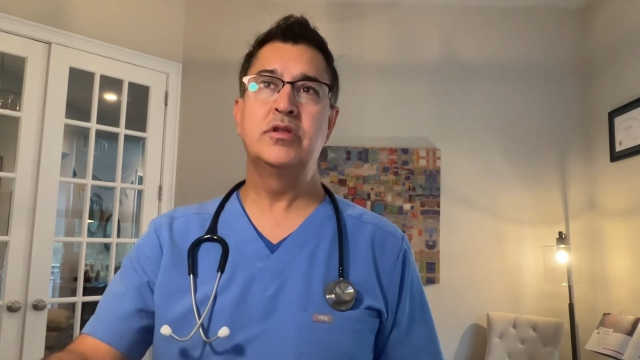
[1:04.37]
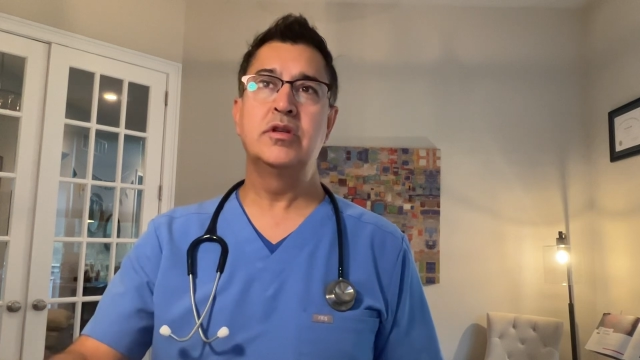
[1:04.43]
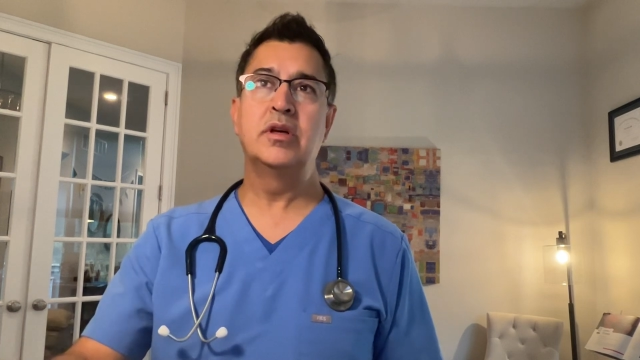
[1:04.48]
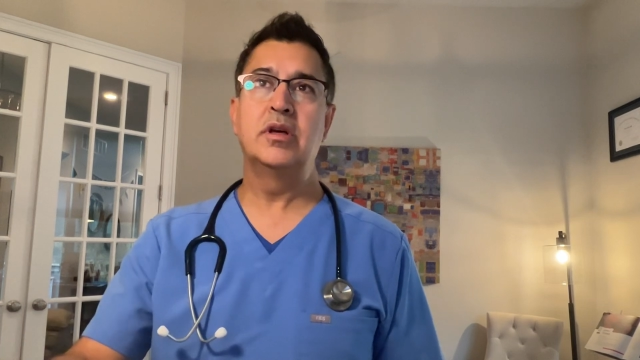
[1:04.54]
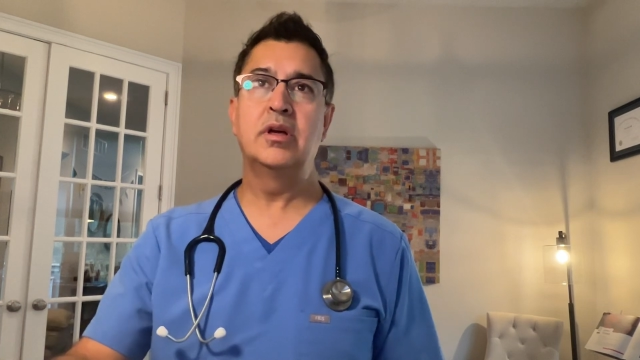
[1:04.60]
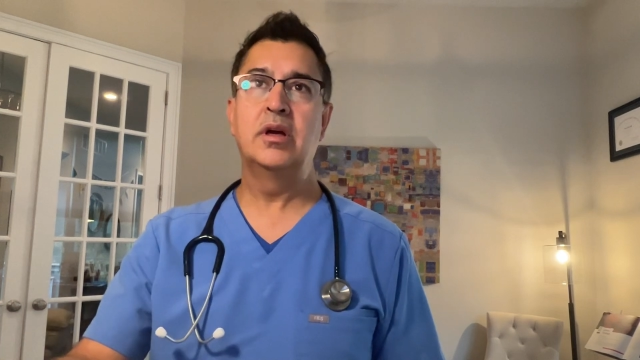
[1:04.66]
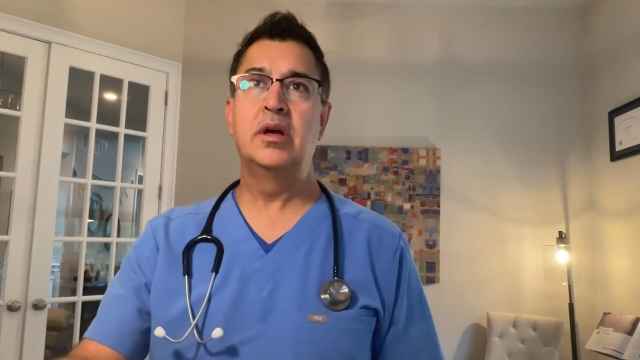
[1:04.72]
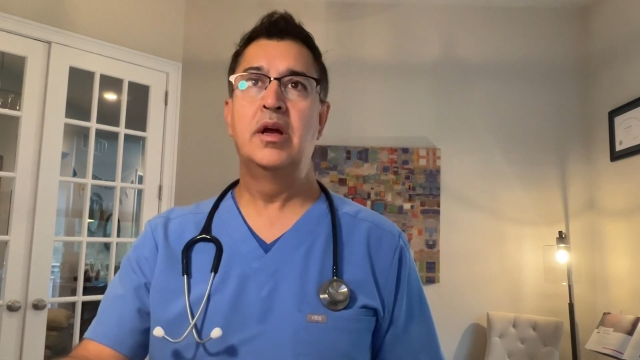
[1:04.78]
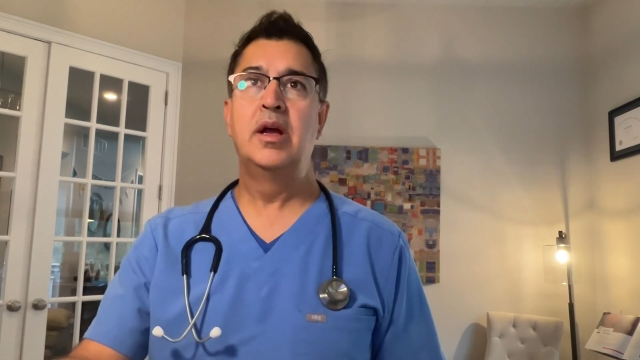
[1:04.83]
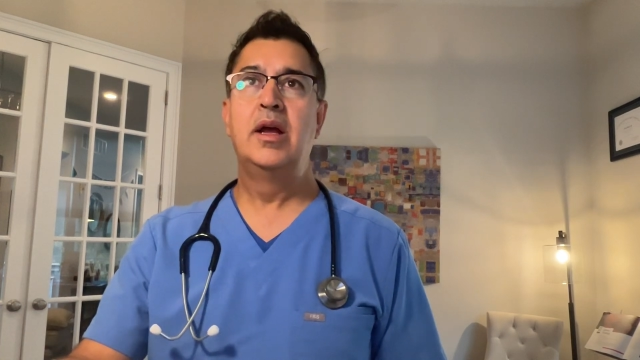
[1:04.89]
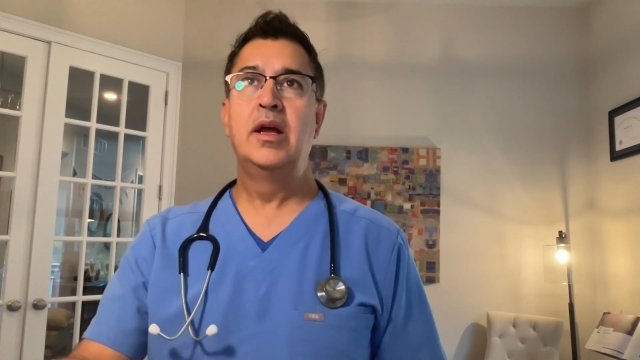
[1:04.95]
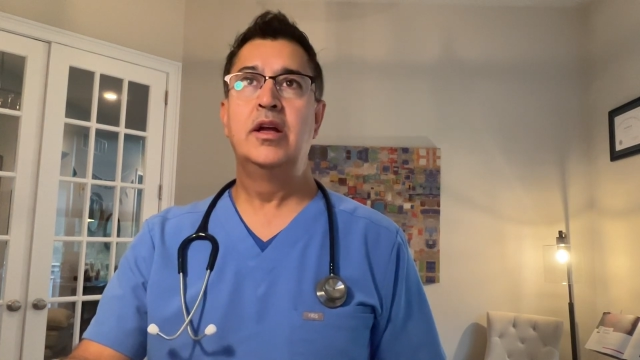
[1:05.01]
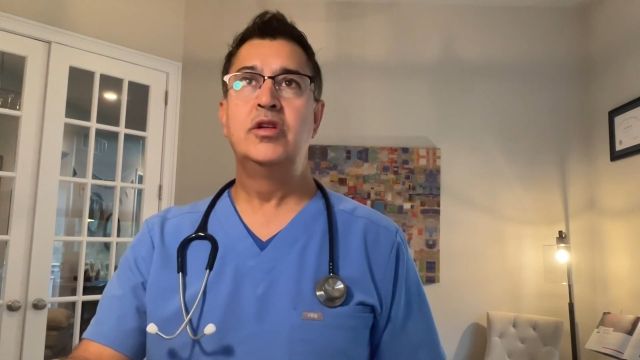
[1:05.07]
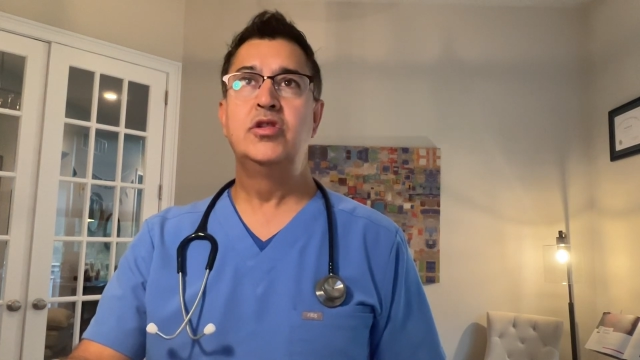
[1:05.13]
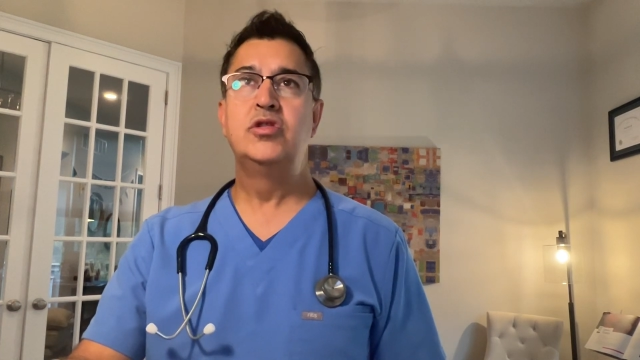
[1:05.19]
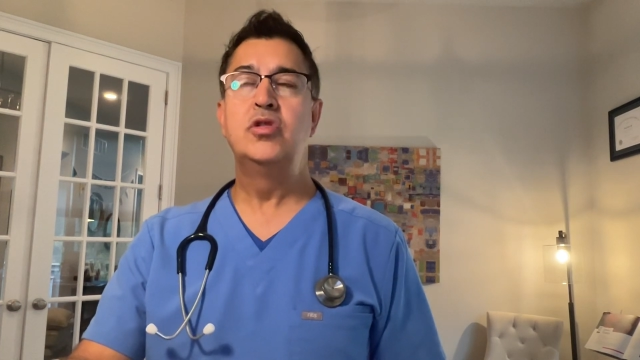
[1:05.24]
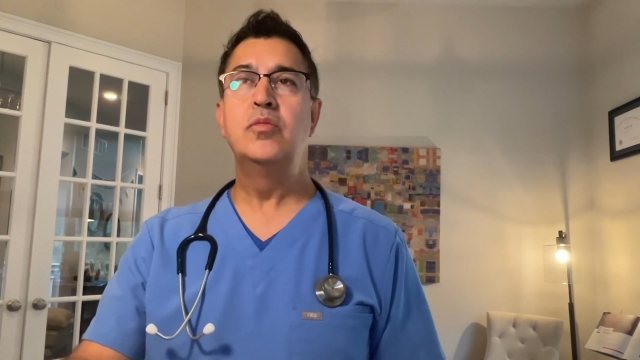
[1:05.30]

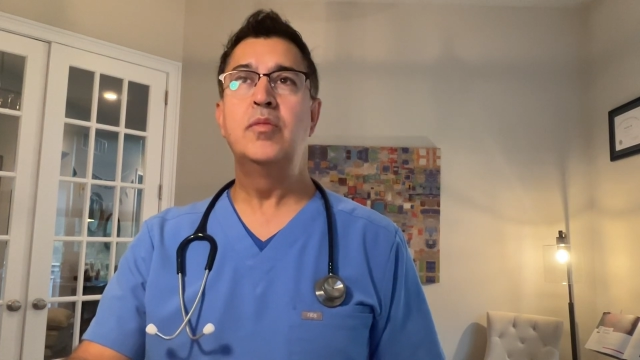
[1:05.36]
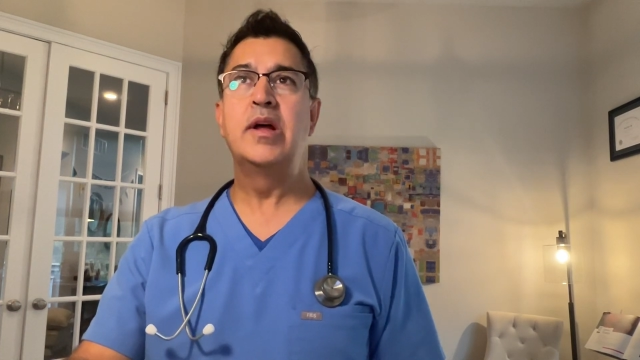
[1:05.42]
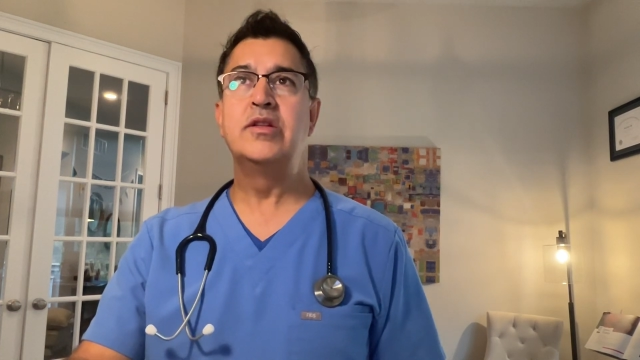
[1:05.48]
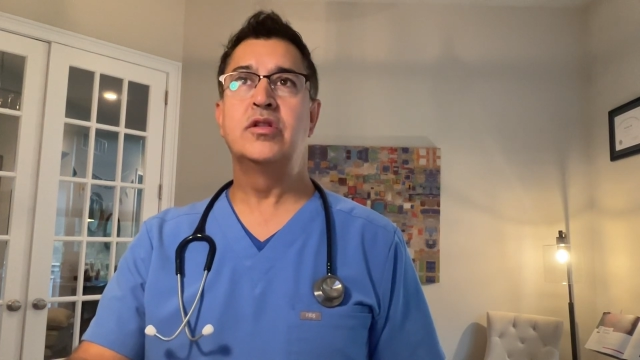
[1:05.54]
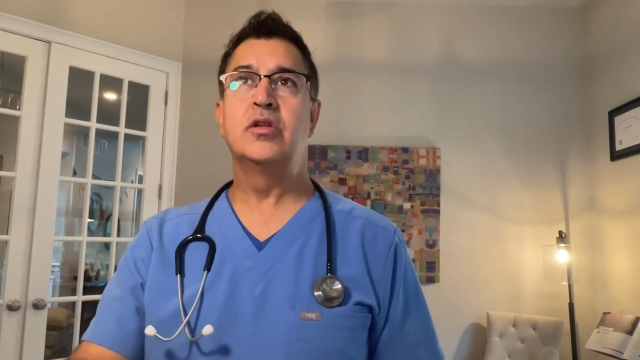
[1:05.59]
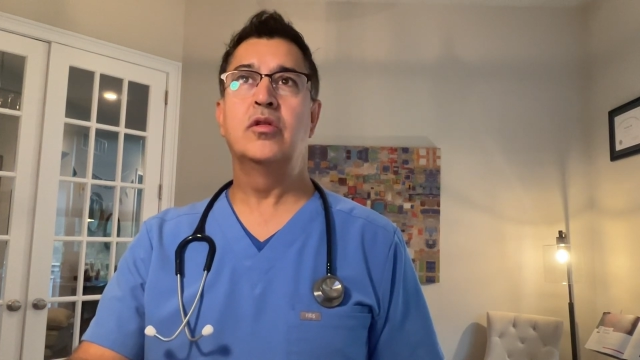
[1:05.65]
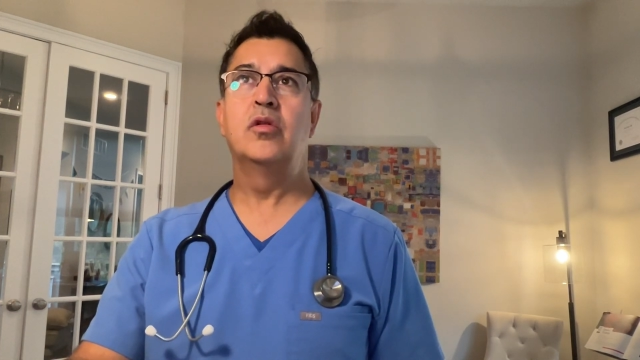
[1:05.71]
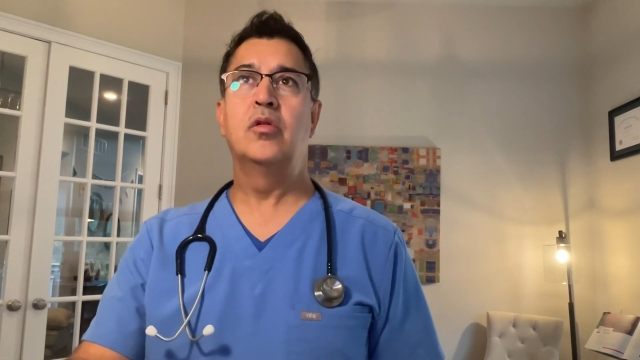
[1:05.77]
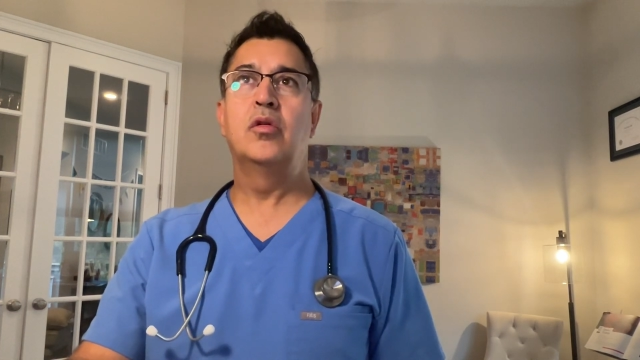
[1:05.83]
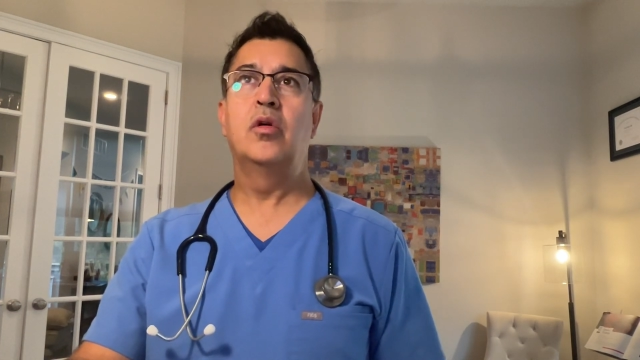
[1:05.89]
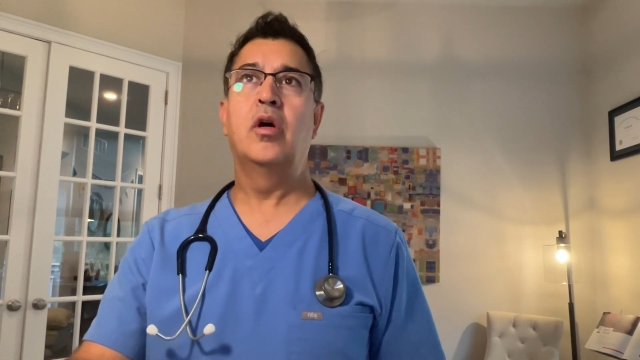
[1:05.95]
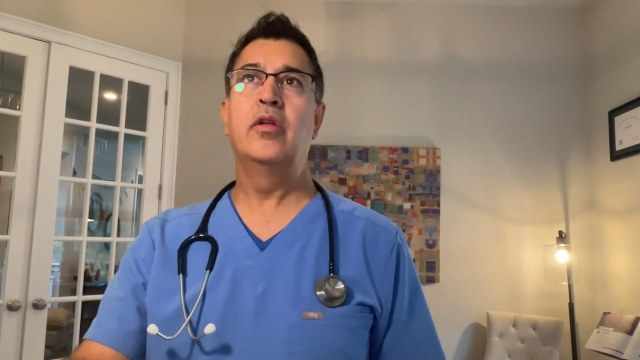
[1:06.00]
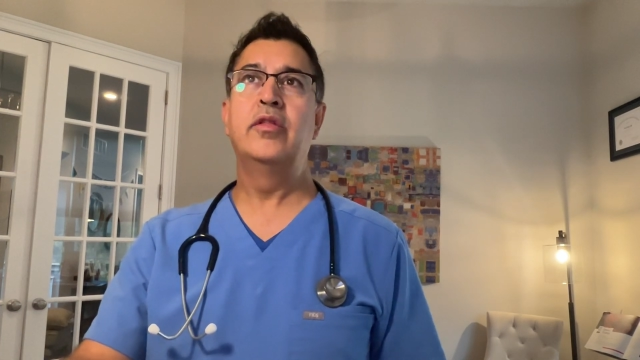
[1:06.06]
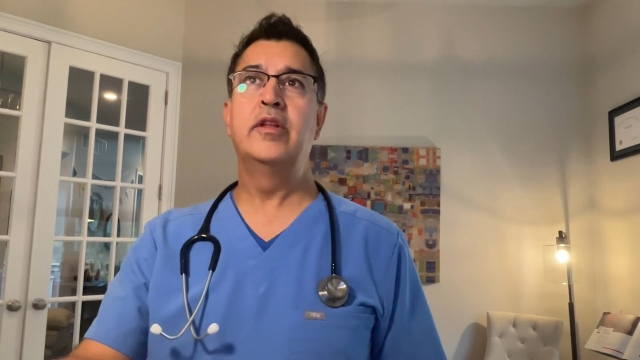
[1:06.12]
2 months ago on